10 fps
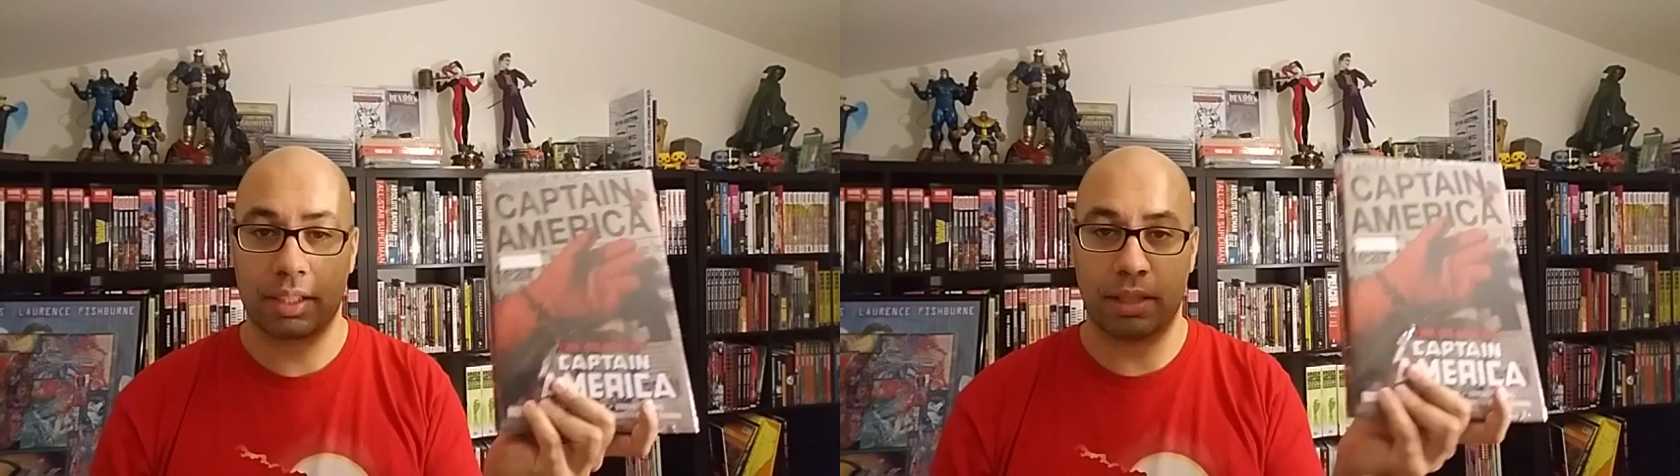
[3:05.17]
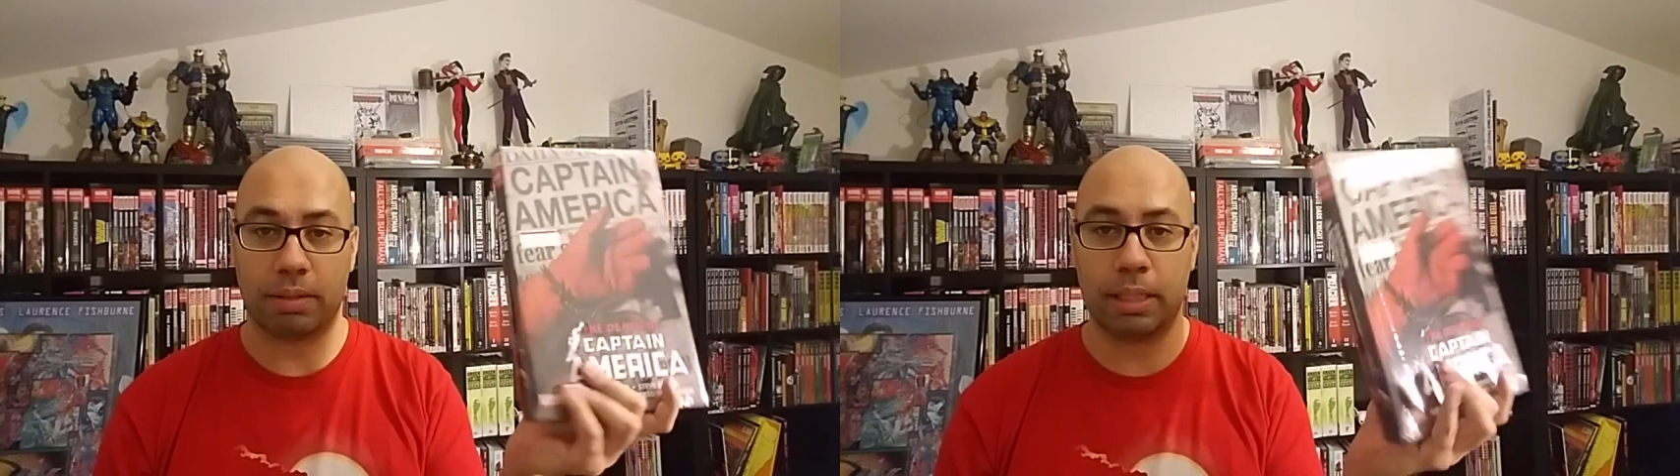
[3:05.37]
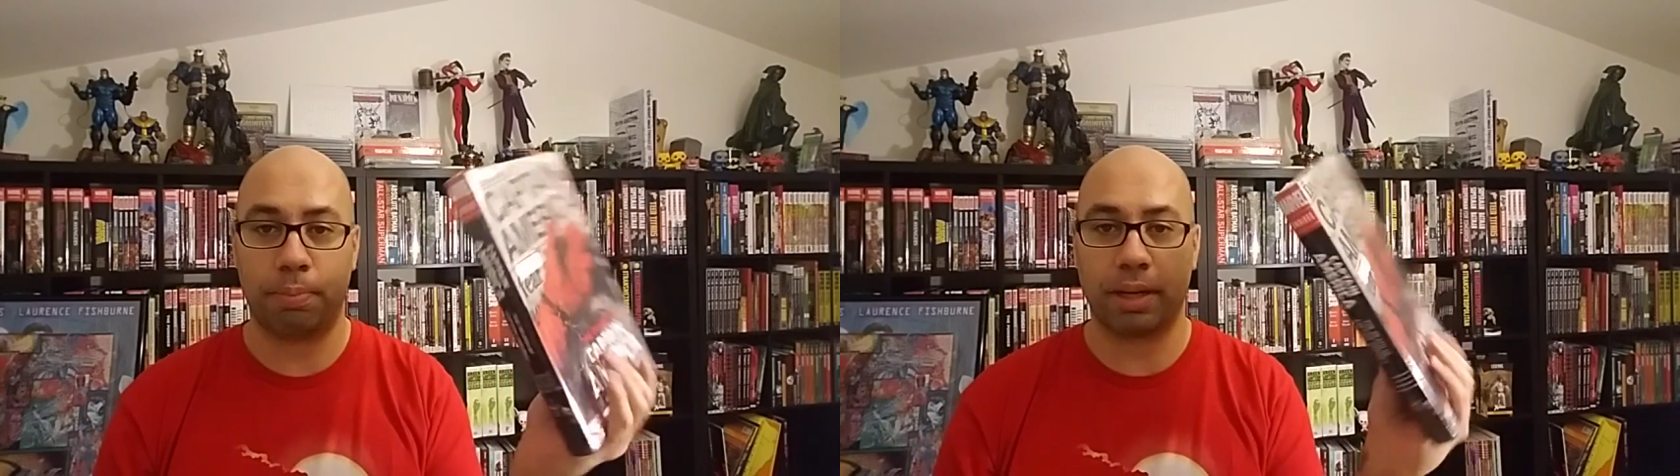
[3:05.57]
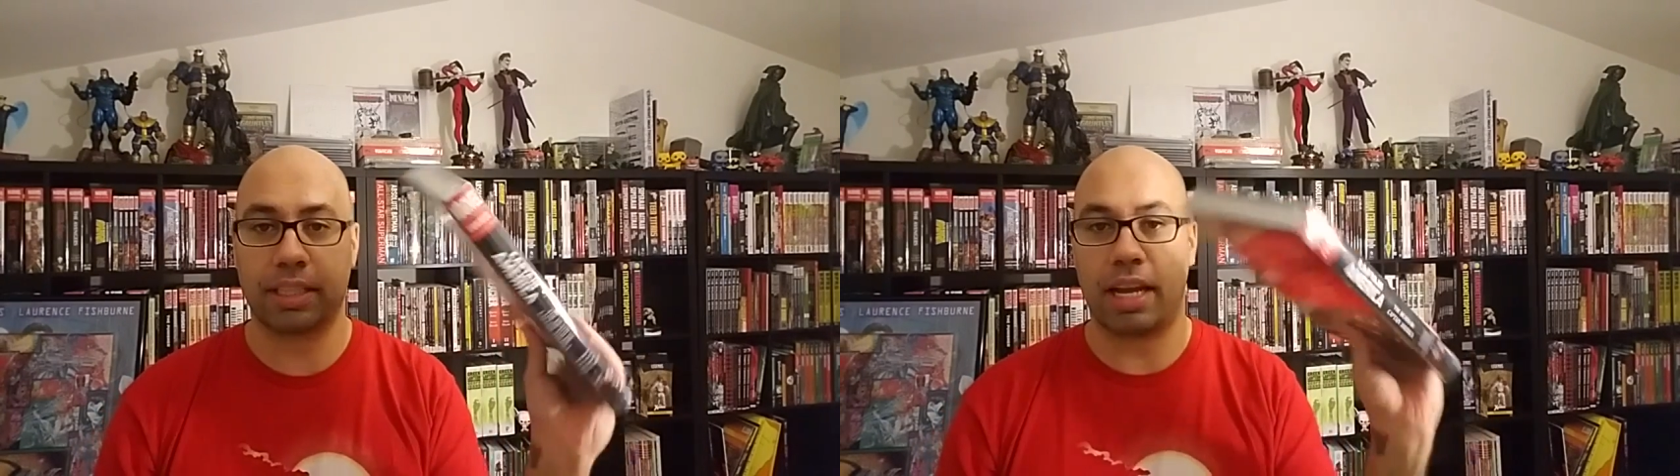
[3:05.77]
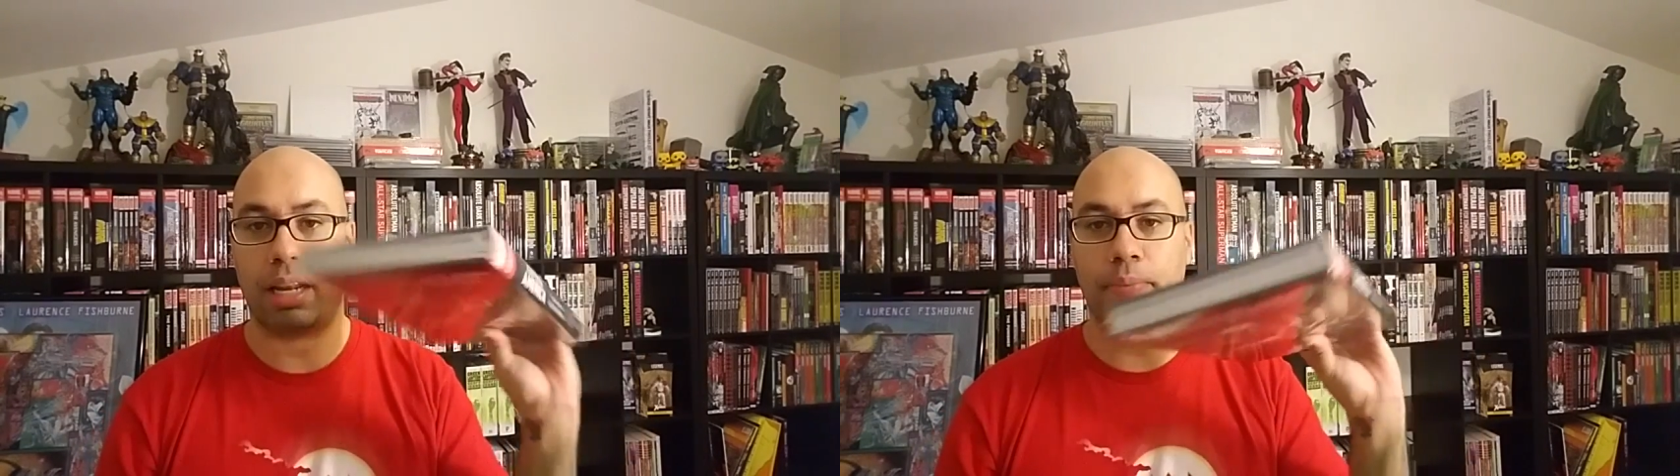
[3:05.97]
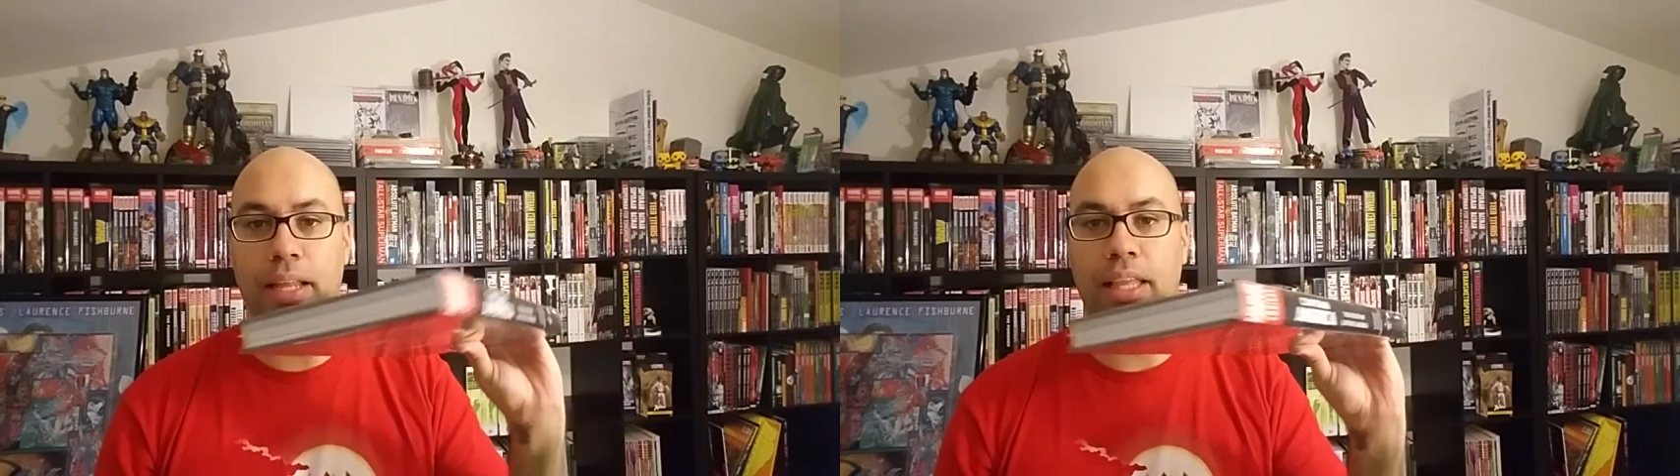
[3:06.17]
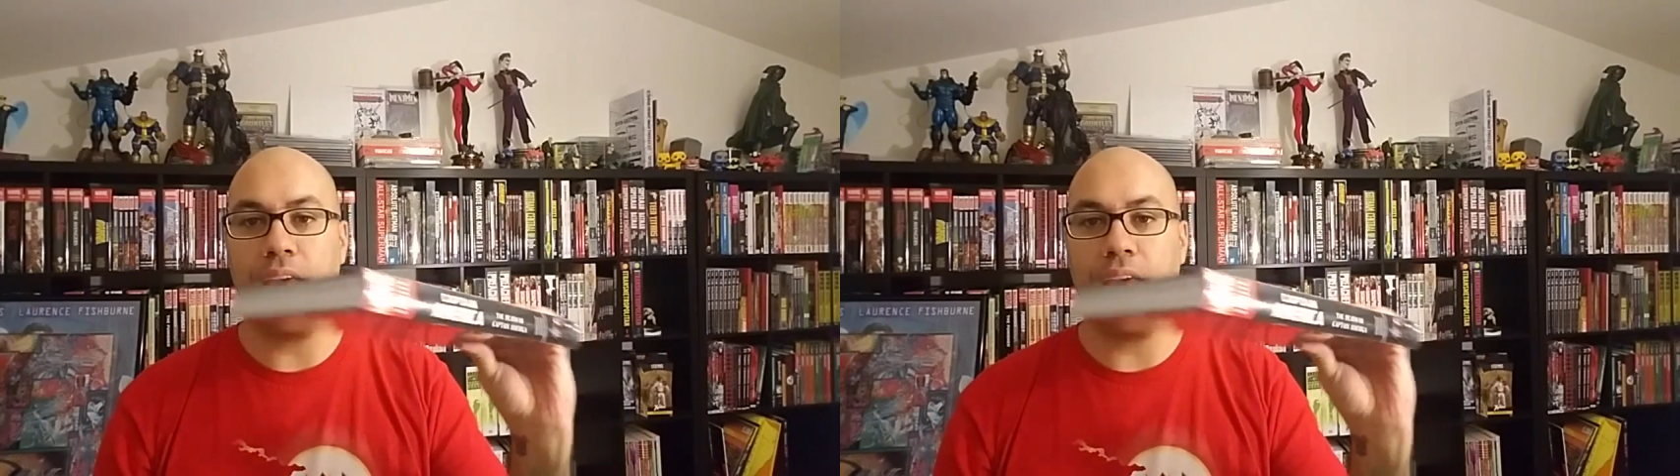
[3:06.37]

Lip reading: So super excited about